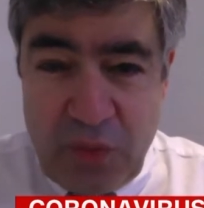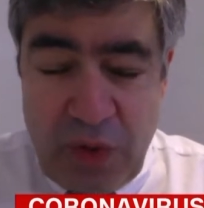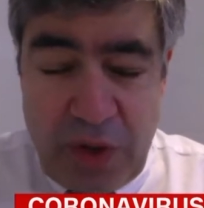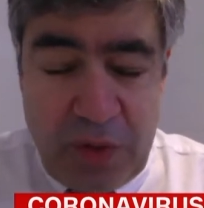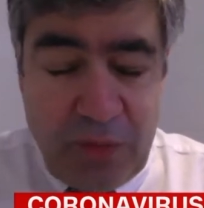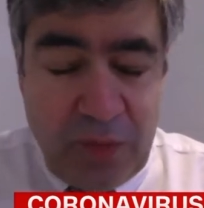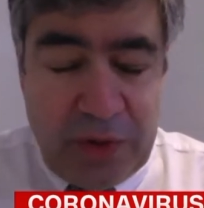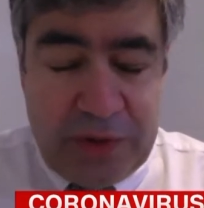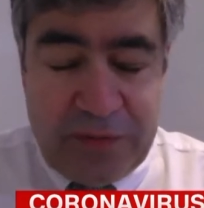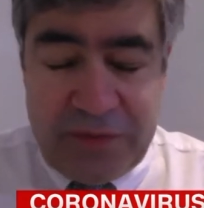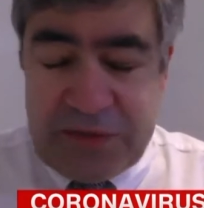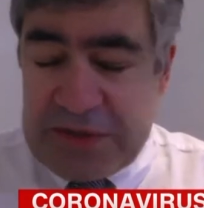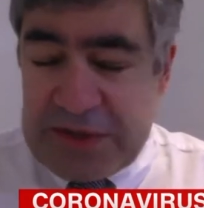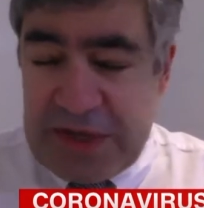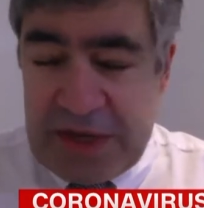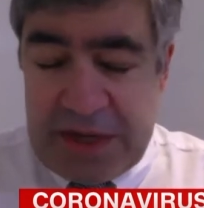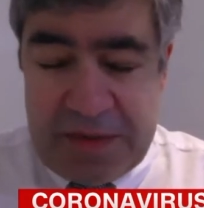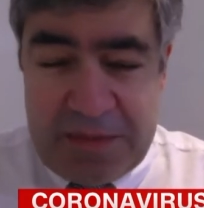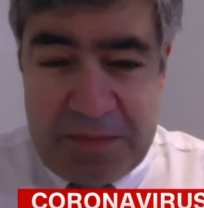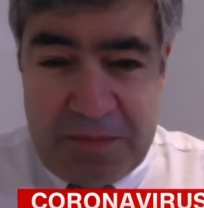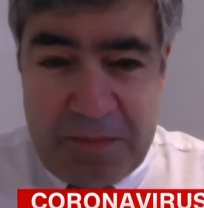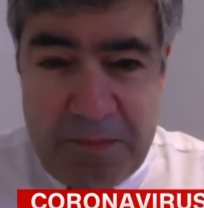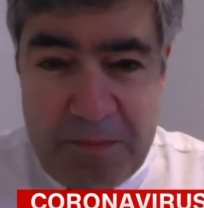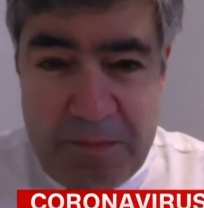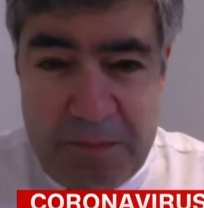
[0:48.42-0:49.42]
We've
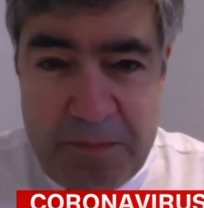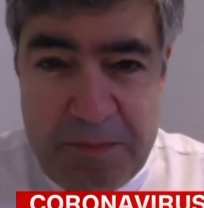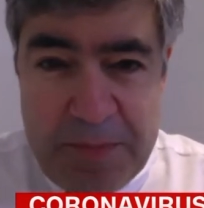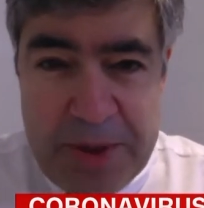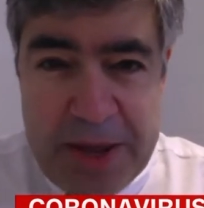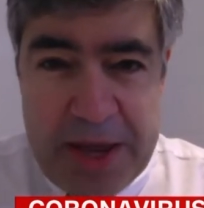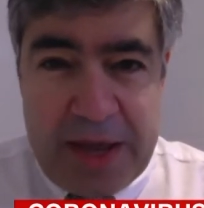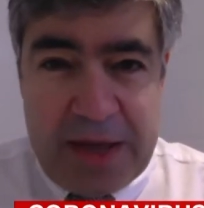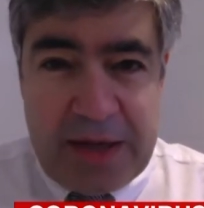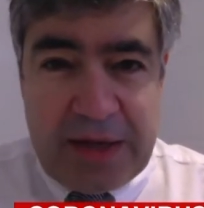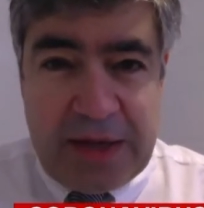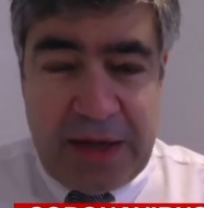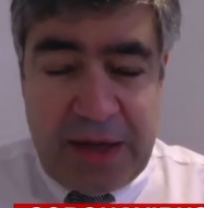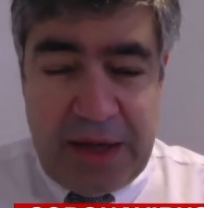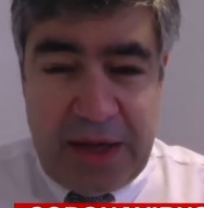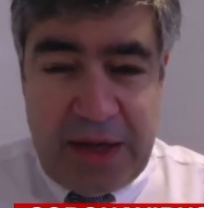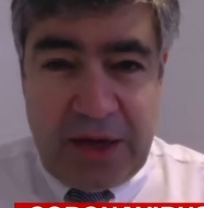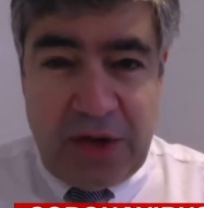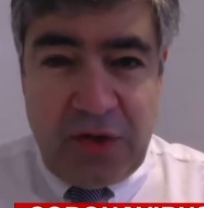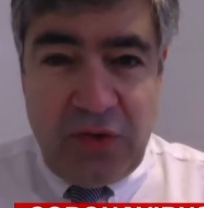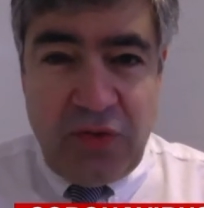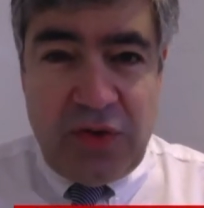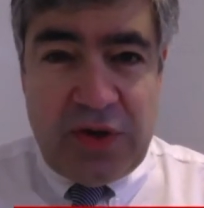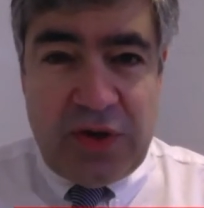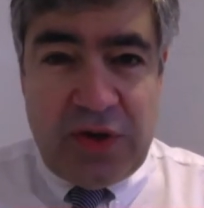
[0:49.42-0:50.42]
seen big
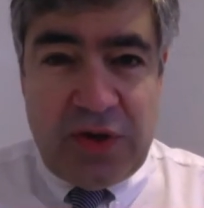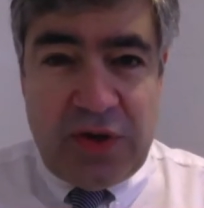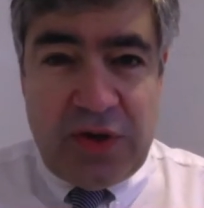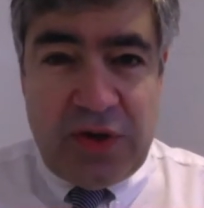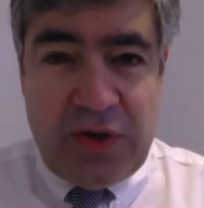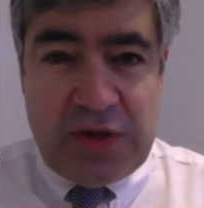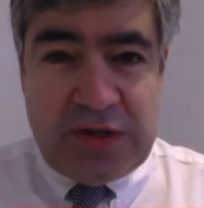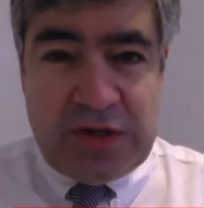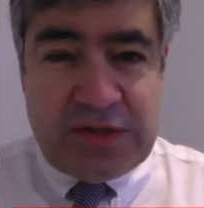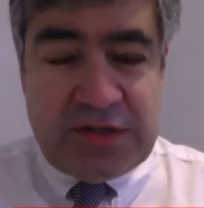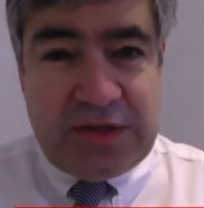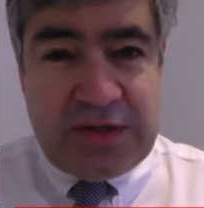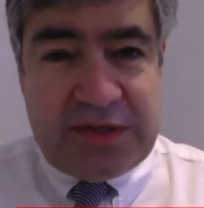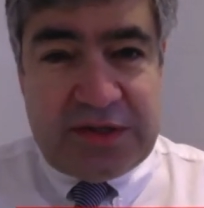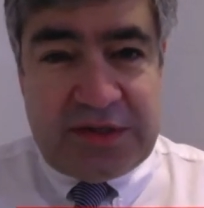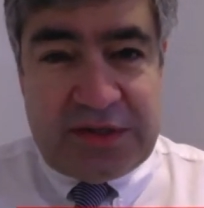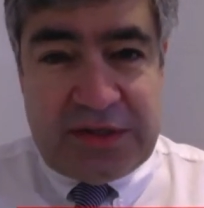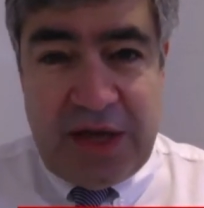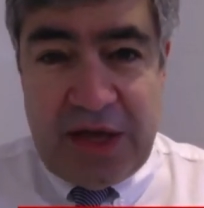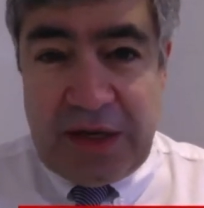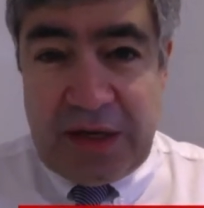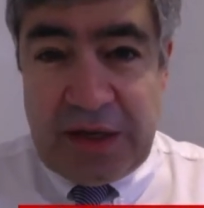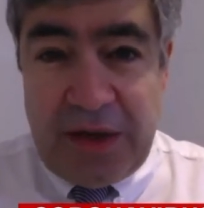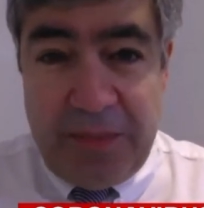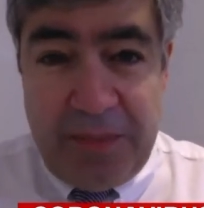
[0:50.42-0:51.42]
increases
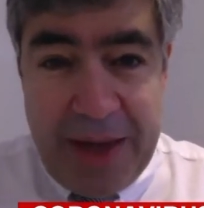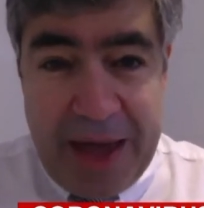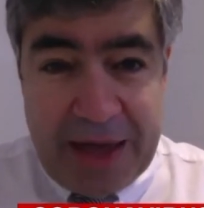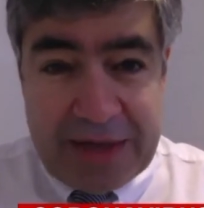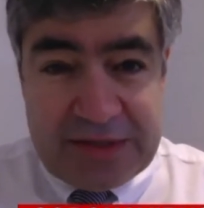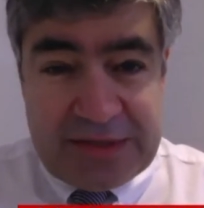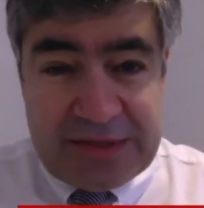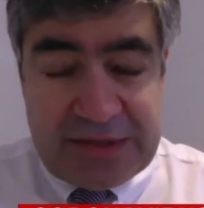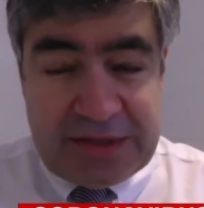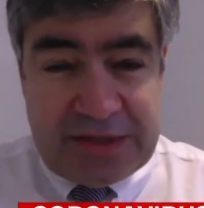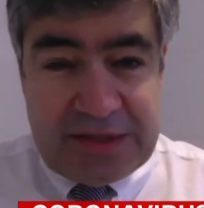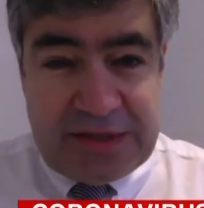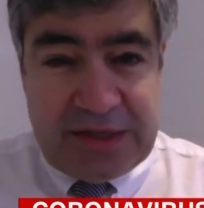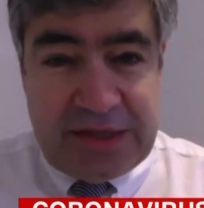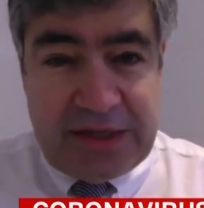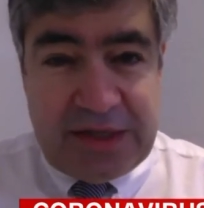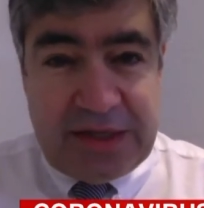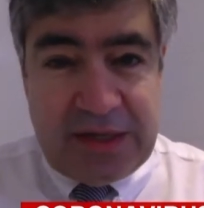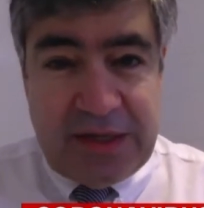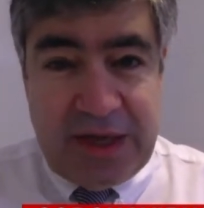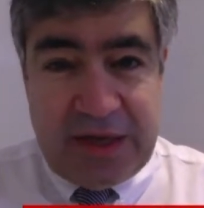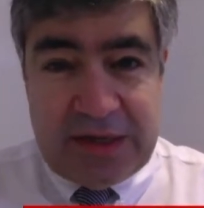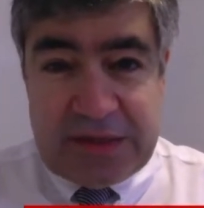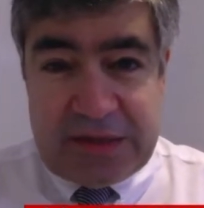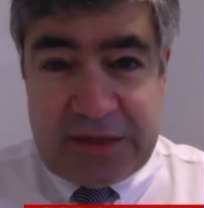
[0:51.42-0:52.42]
in
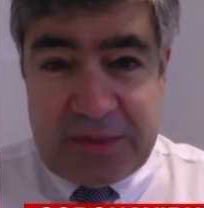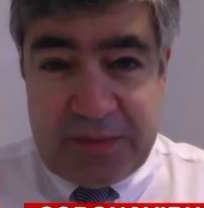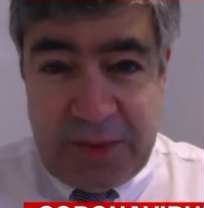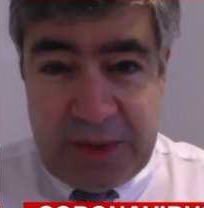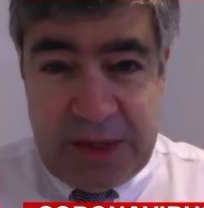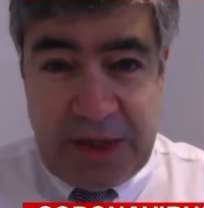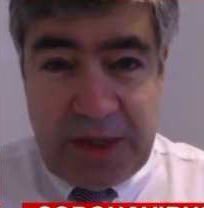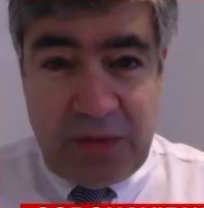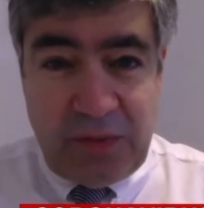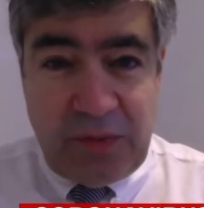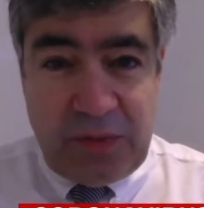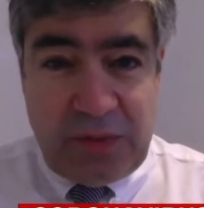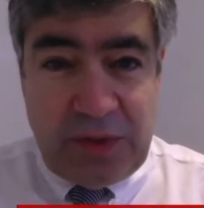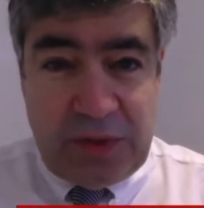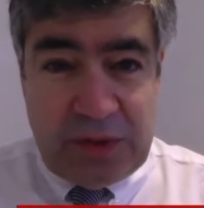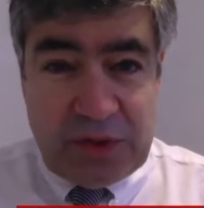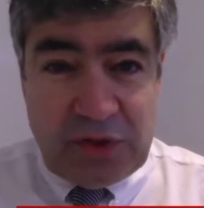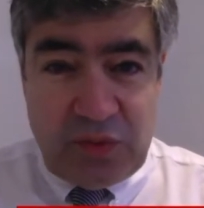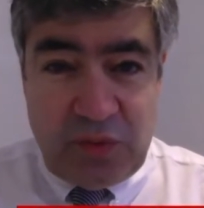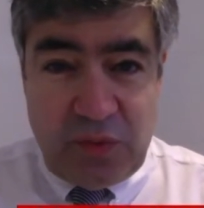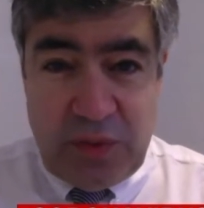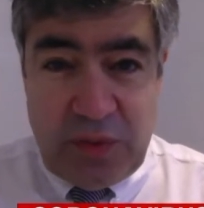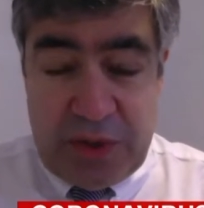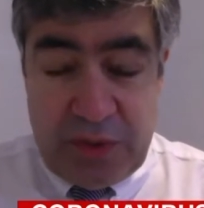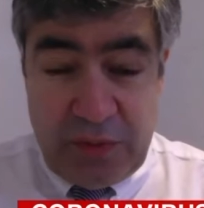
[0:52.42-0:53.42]
capacity and speed
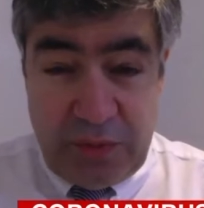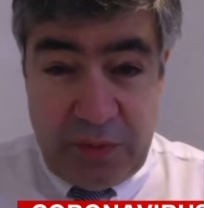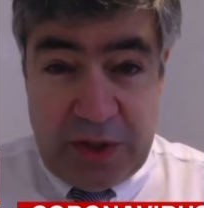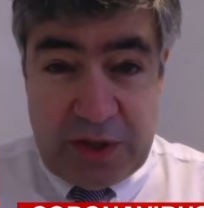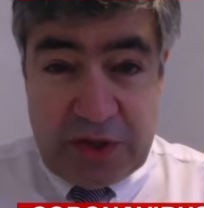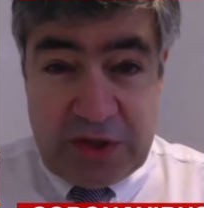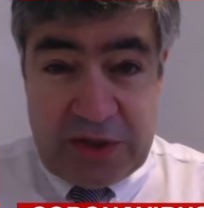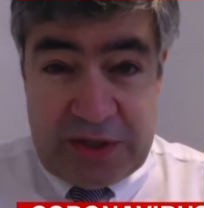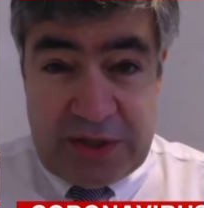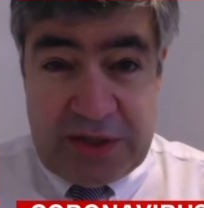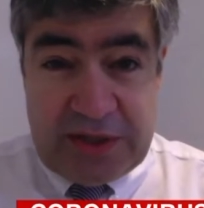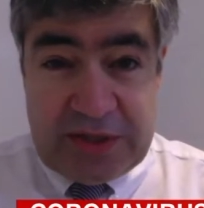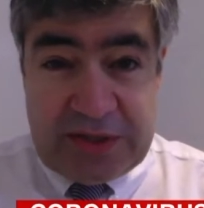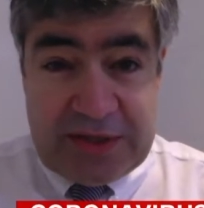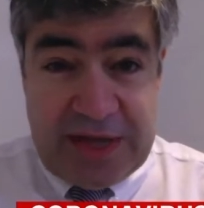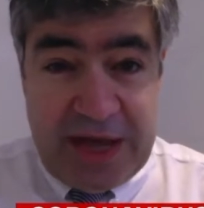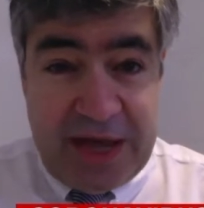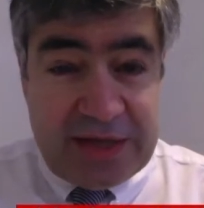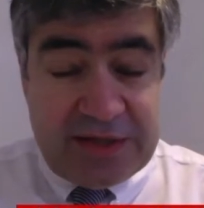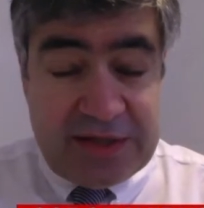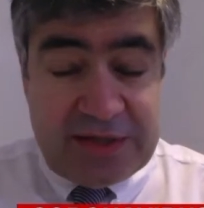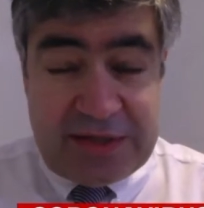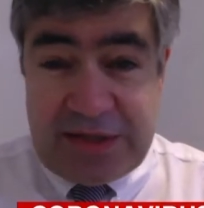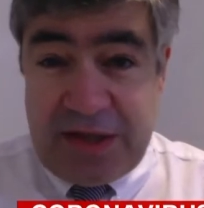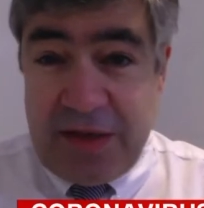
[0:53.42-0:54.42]
with which these
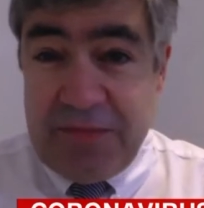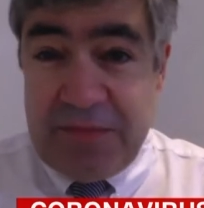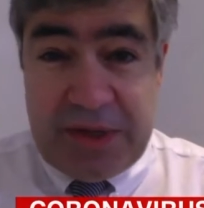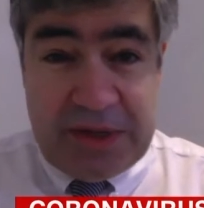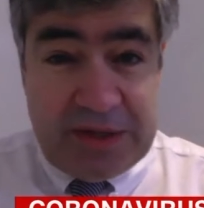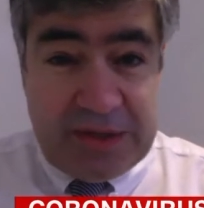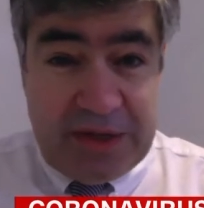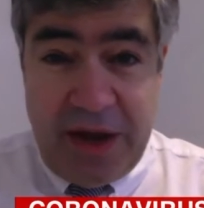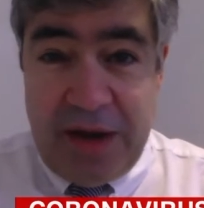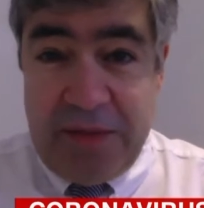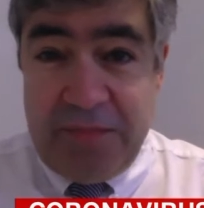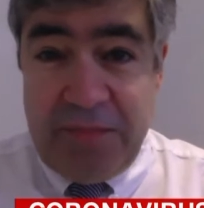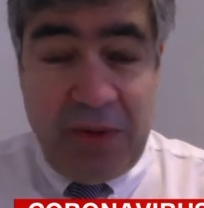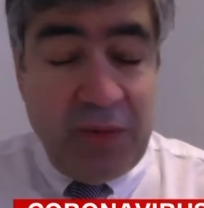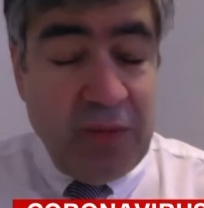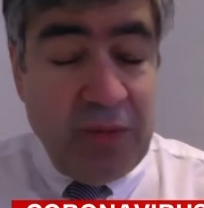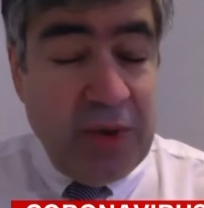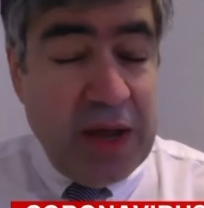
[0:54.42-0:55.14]
tests can be done,